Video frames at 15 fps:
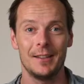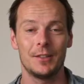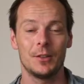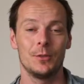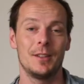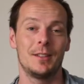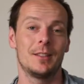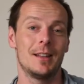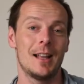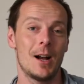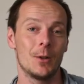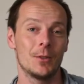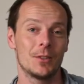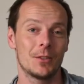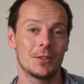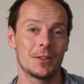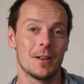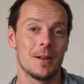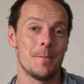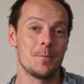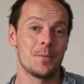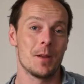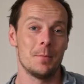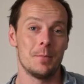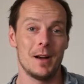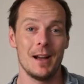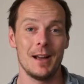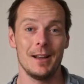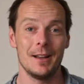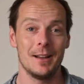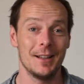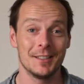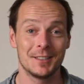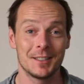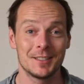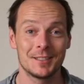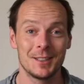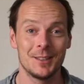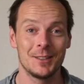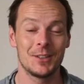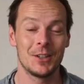So this allows my assistant